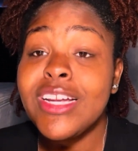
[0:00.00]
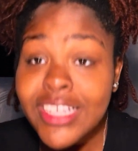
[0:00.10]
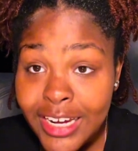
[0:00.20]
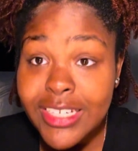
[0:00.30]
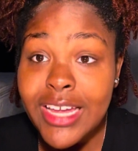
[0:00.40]

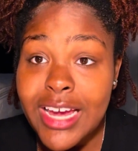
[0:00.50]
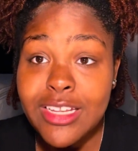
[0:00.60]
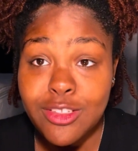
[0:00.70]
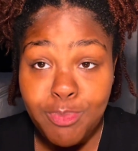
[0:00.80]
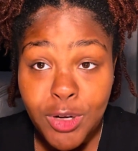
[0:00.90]
click that
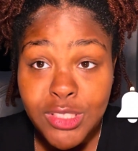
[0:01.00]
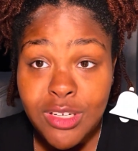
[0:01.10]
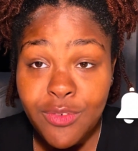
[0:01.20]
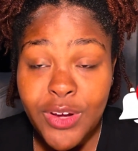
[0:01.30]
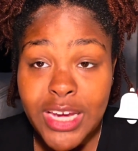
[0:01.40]
post
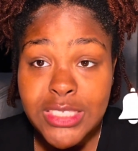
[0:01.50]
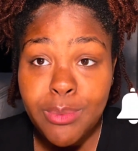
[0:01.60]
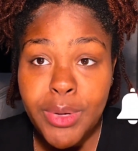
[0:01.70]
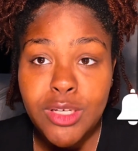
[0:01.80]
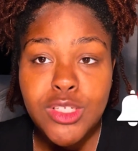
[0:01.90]
notification
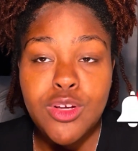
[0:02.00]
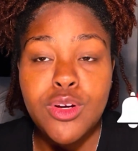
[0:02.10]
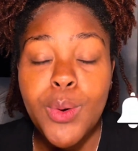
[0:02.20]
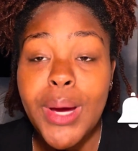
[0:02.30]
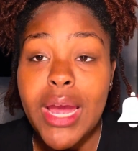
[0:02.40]
bell so you
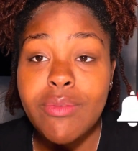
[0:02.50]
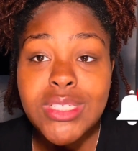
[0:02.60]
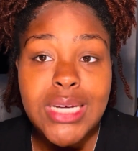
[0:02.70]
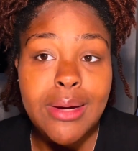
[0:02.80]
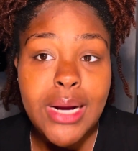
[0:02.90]
know every
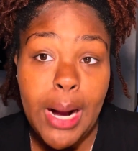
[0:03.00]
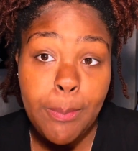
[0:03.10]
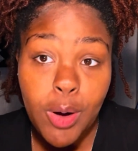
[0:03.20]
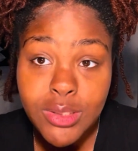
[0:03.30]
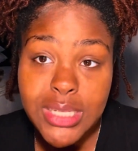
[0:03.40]
time that I
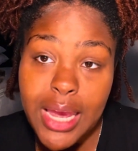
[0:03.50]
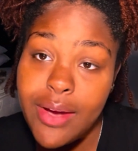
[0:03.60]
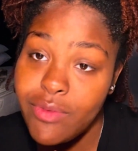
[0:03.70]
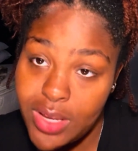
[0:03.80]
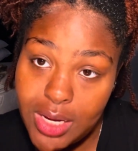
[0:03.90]
post a
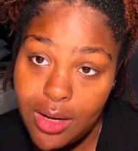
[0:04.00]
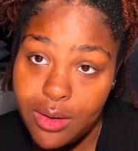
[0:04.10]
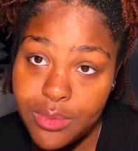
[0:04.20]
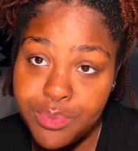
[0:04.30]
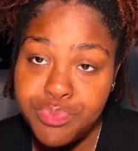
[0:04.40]

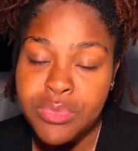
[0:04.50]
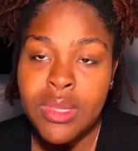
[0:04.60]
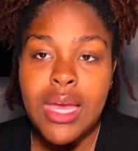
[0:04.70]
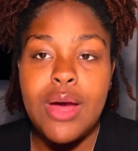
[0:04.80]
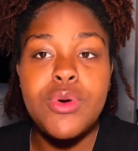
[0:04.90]
video.
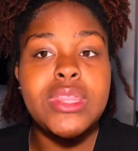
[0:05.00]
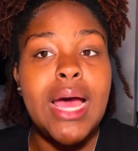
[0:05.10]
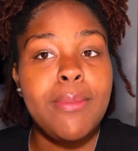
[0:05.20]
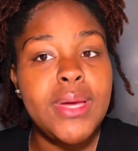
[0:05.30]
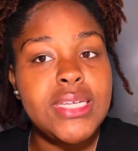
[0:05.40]
And with
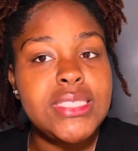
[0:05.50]
that being